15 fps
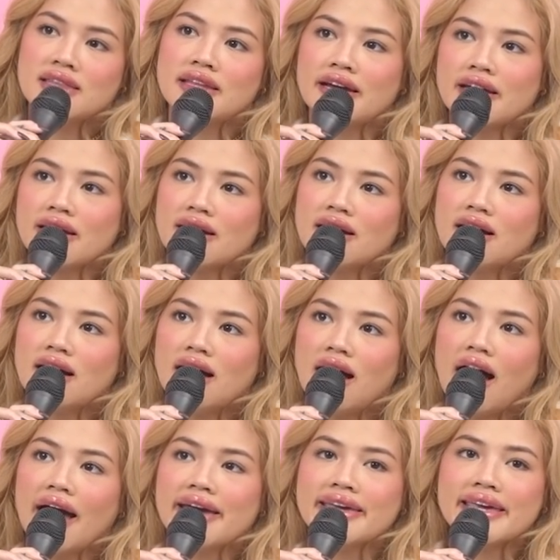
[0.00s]
Like,
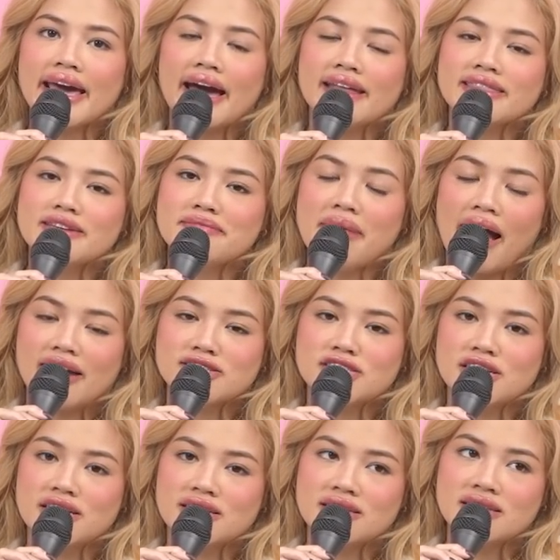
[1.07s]
I can't
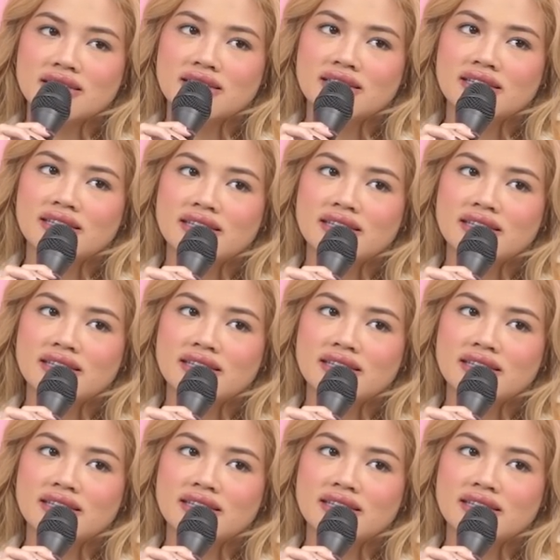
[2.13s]
imagine